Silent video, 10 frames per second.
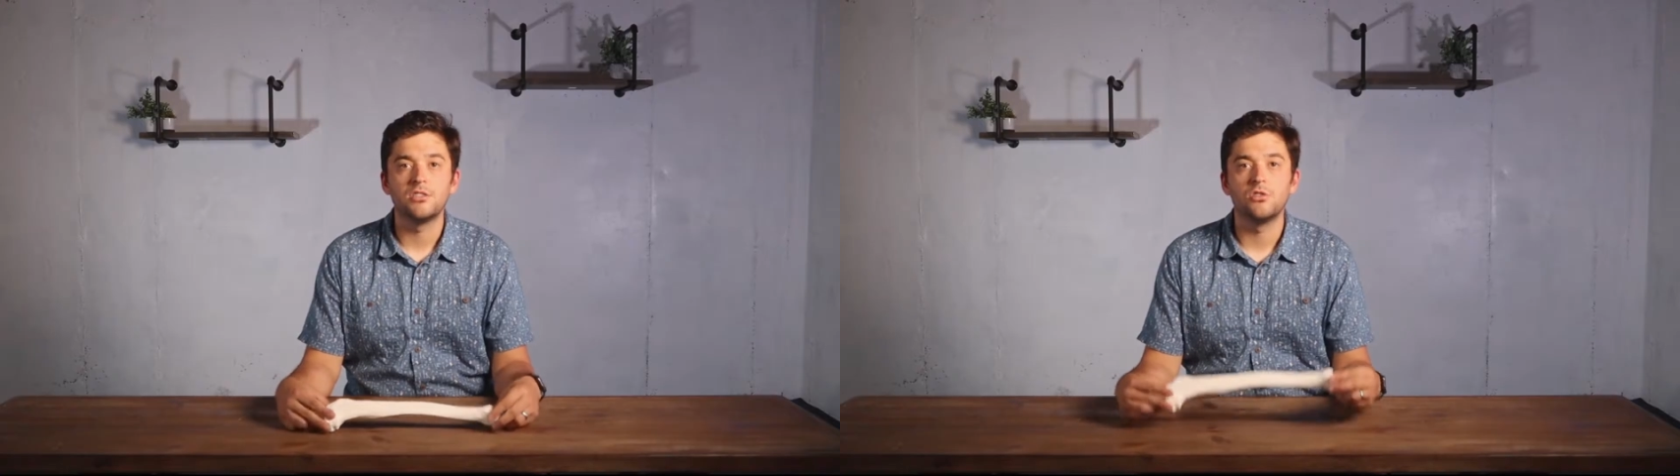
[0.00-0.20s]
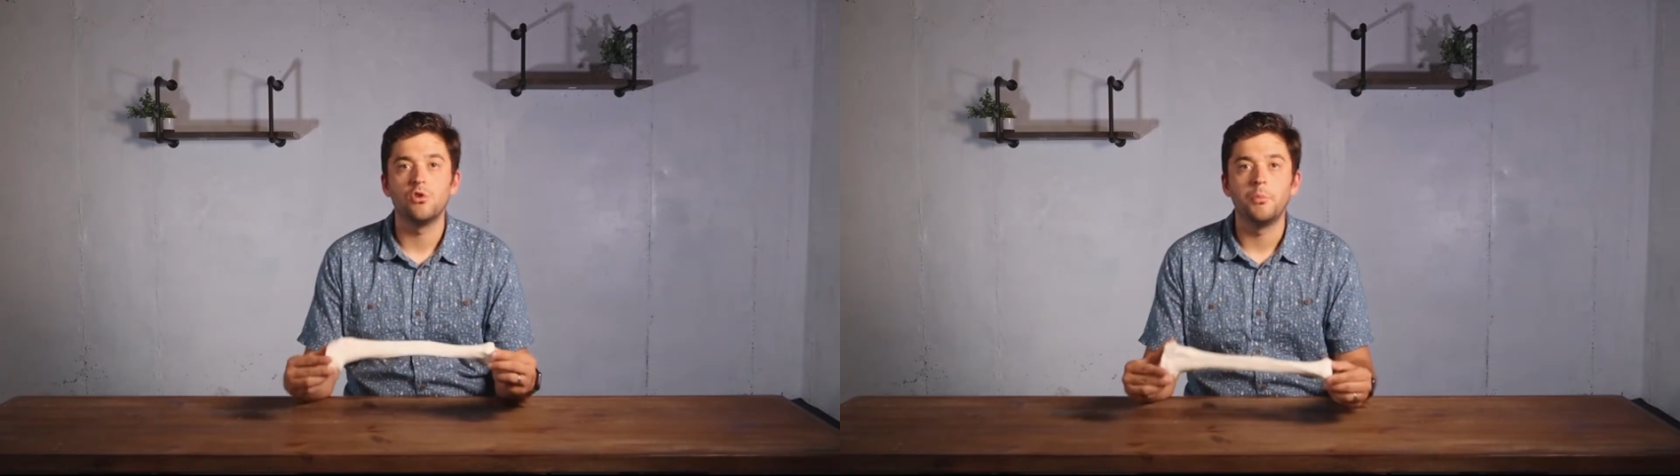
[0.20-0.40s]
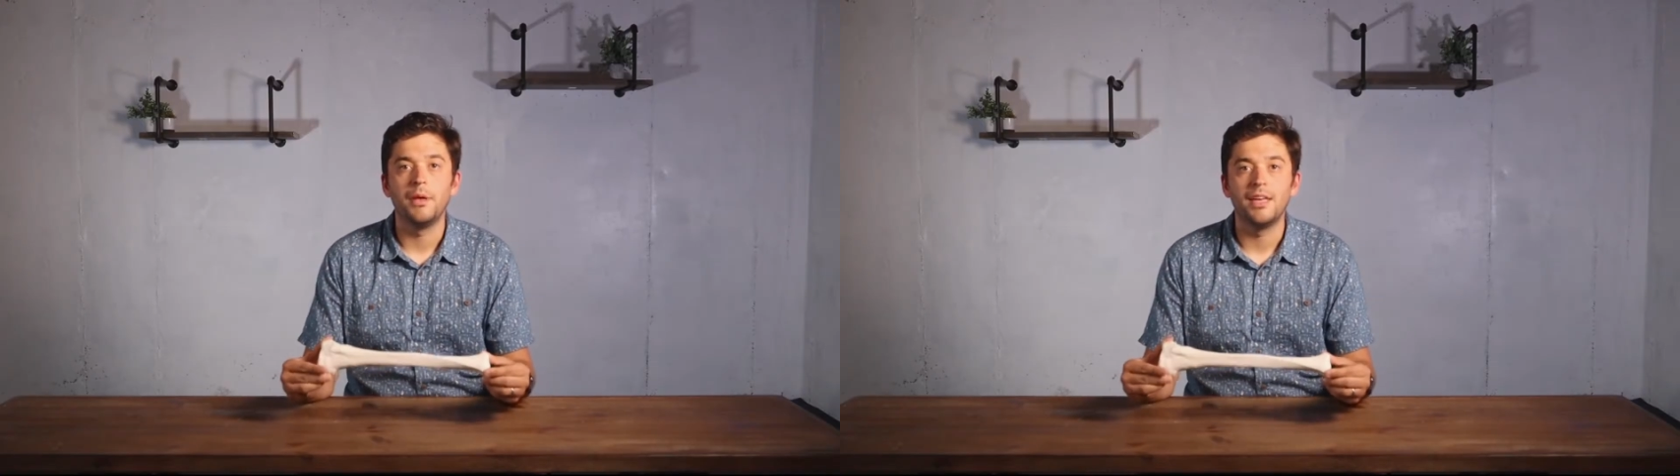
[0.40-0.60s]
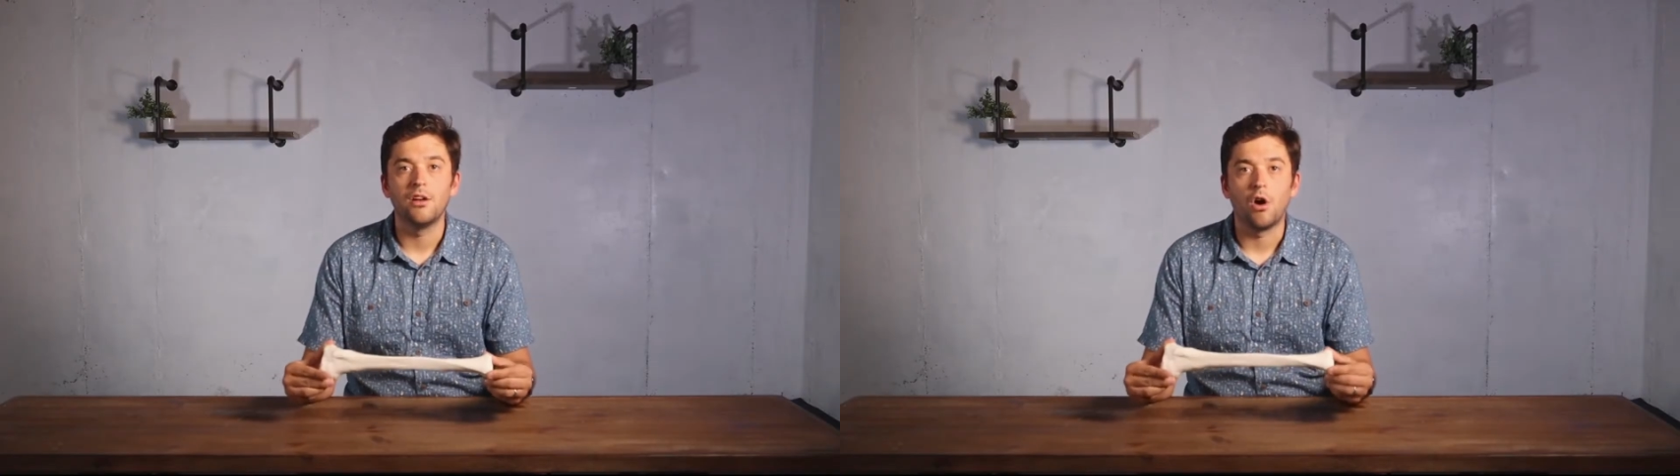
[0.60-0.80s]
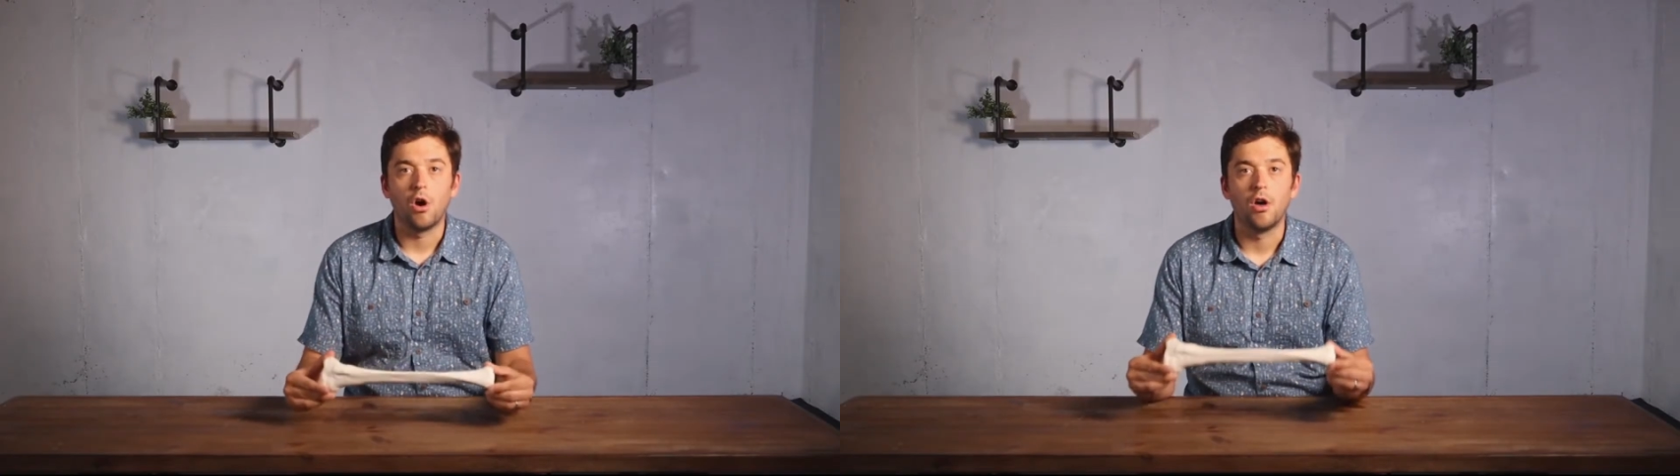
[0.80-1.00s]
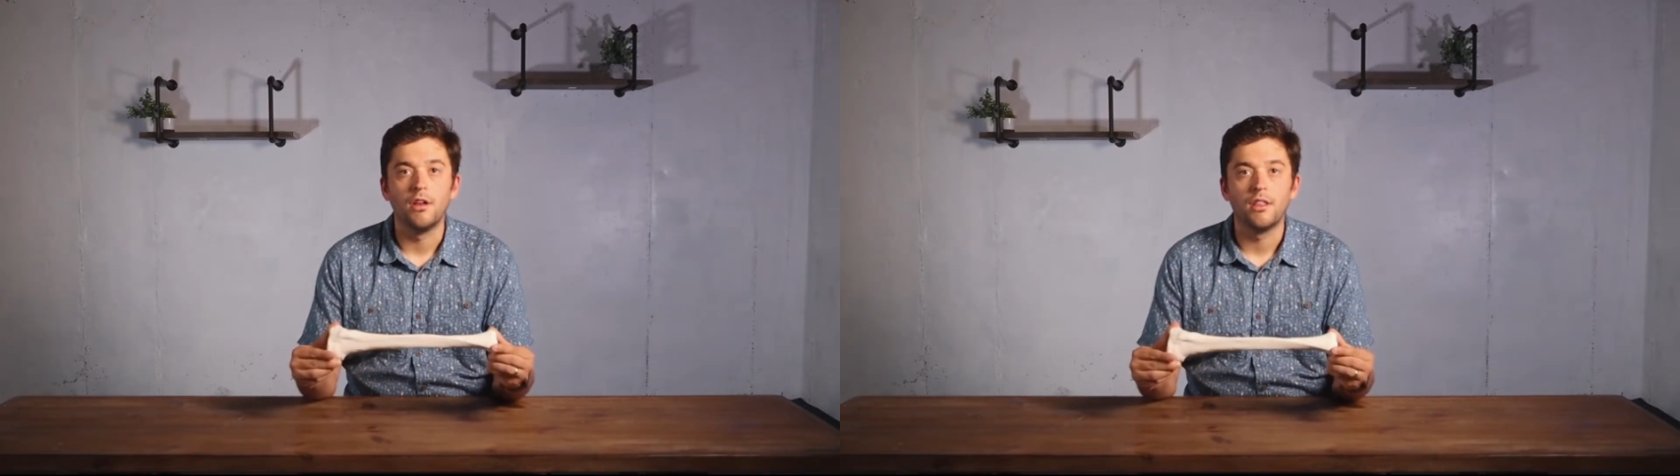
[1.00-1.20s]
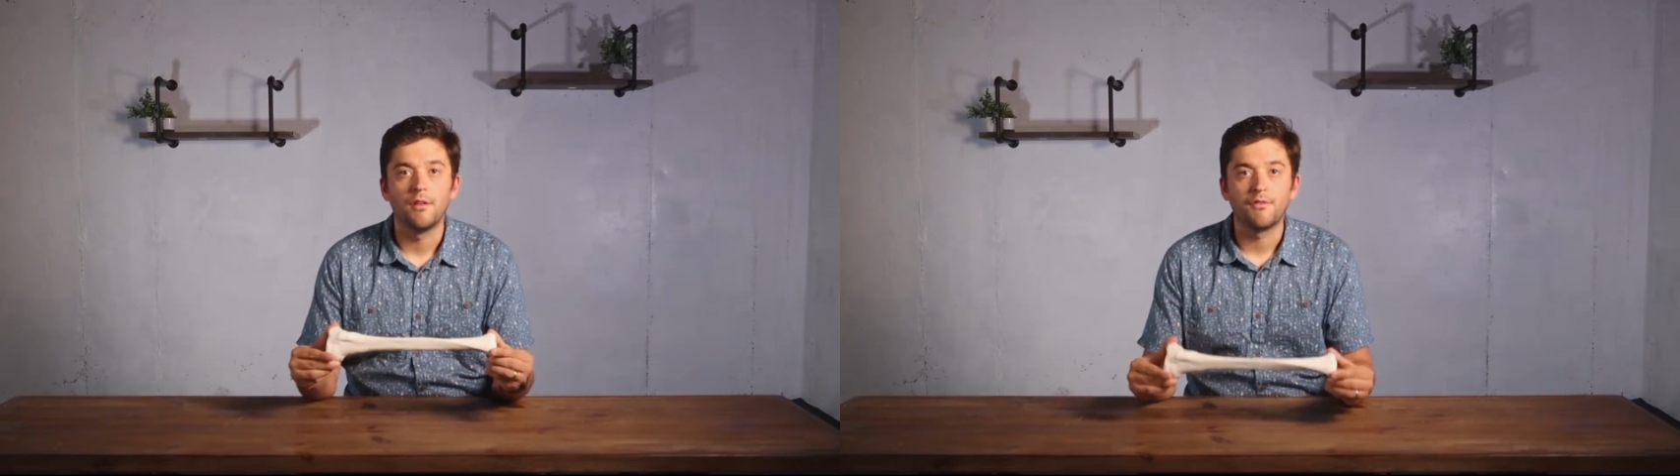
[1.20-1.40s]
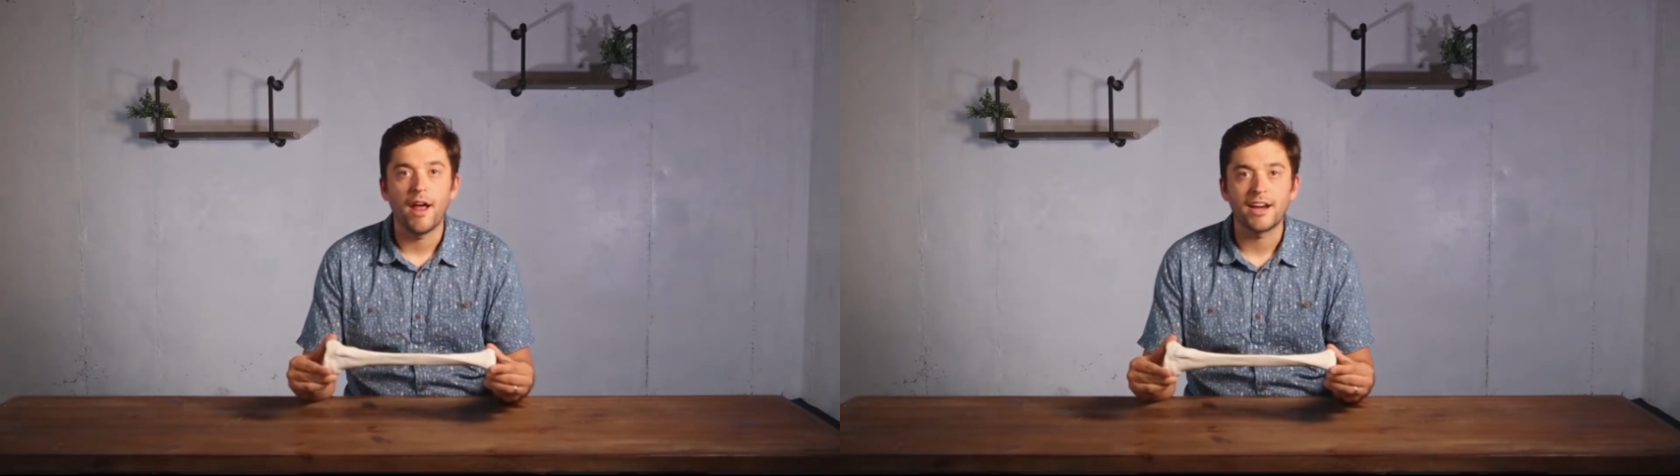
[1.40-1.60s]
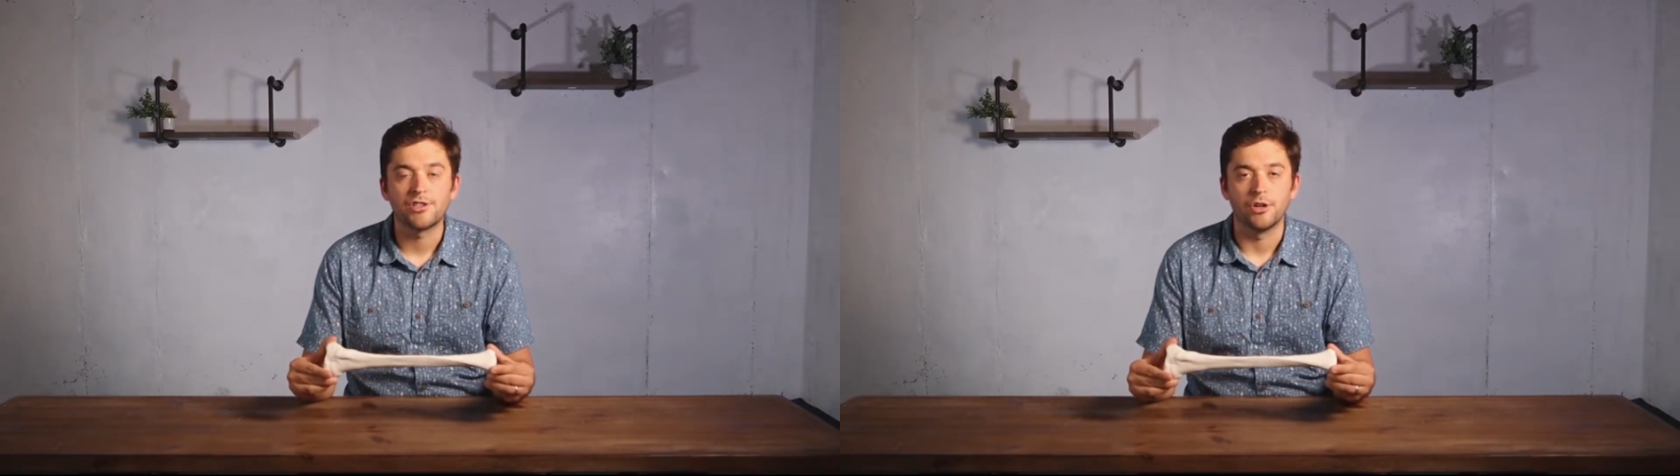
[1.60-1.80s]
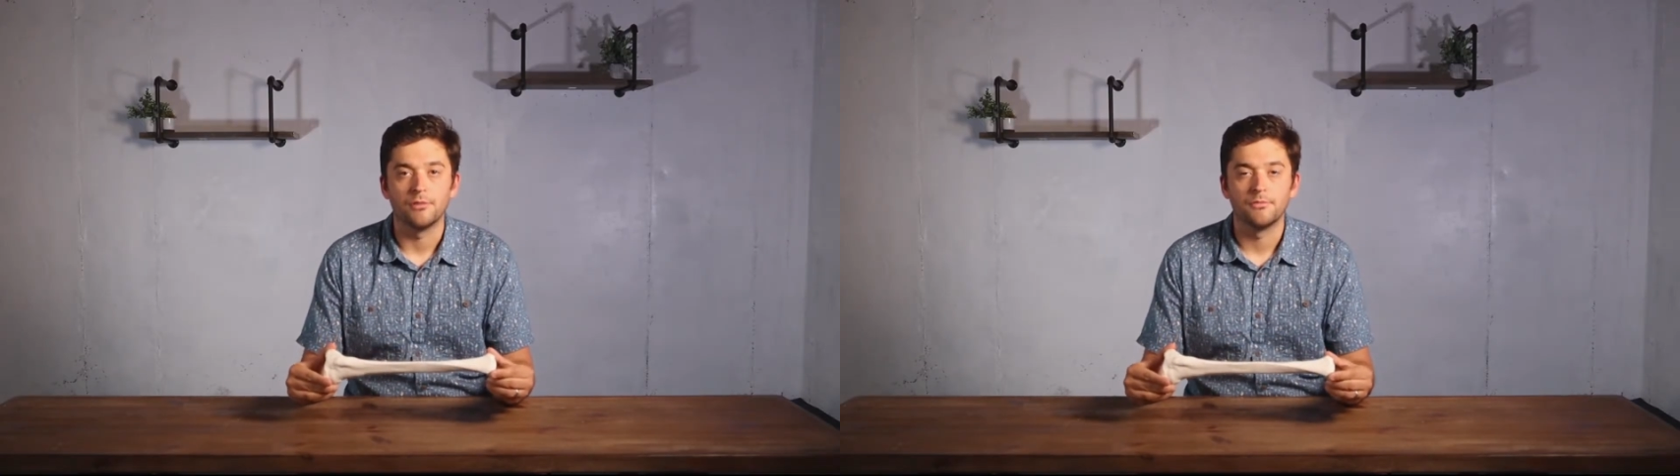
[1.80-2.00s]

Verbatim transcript: zoom in on the fracture.